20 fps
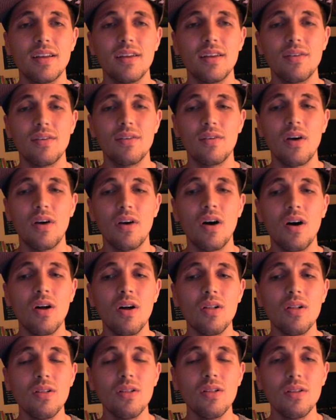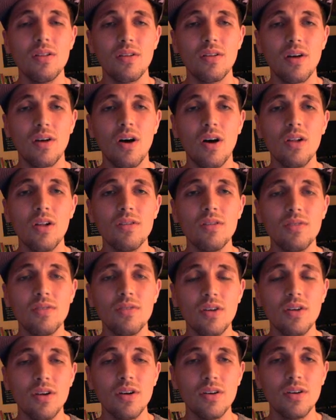you know, all of
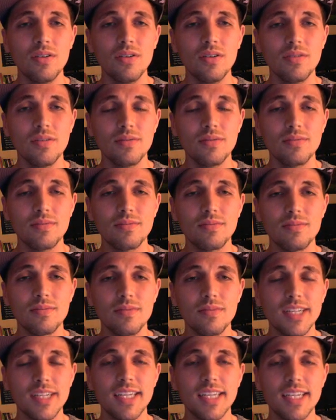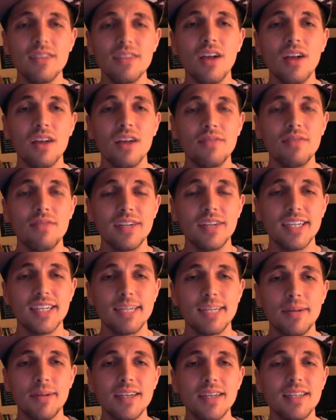our sea life is
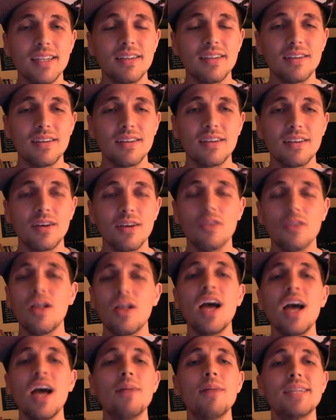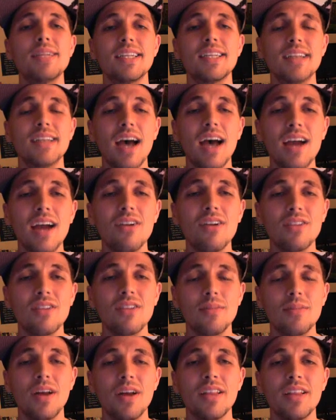expected to collapse
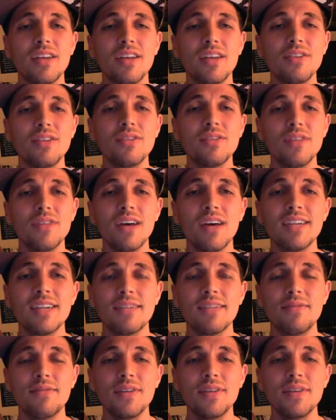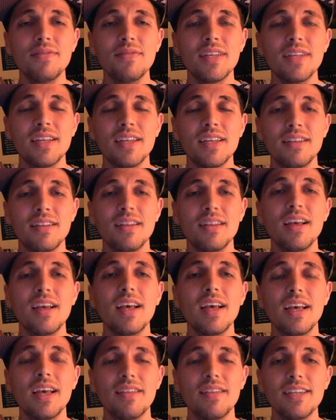entirely by the year 2050, and
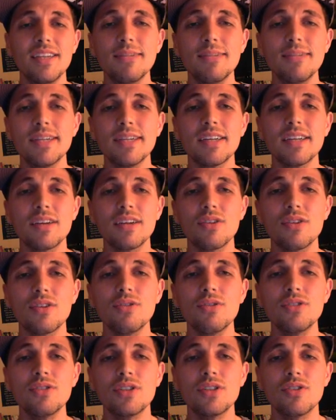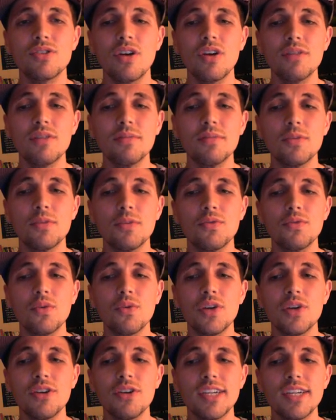this was a conclusion drawn from a
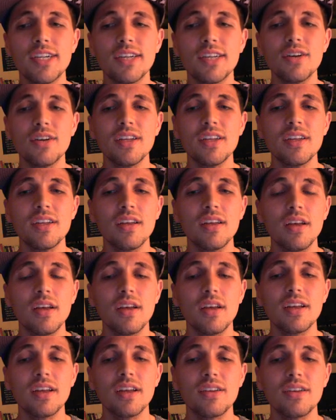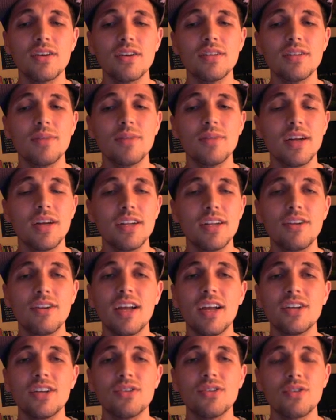4-year study conducted by an
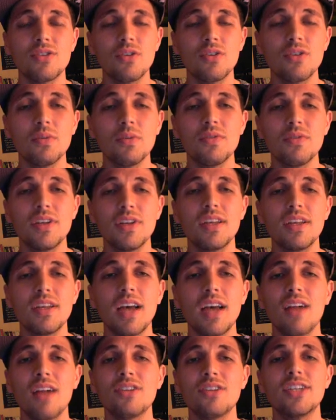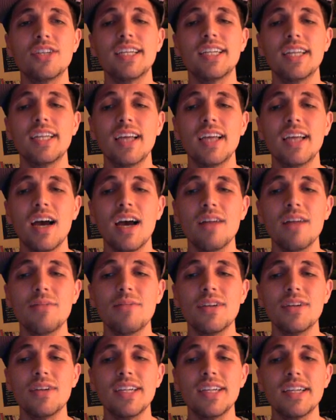international group of ecologists and
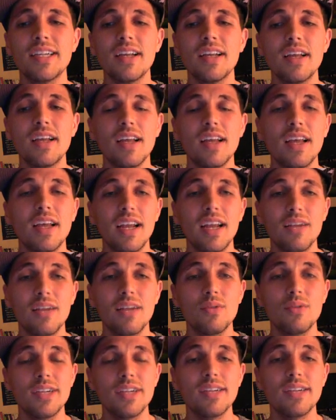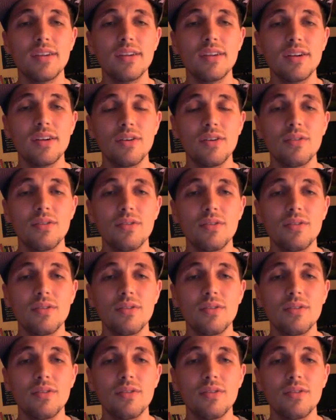economists. And it was, you know,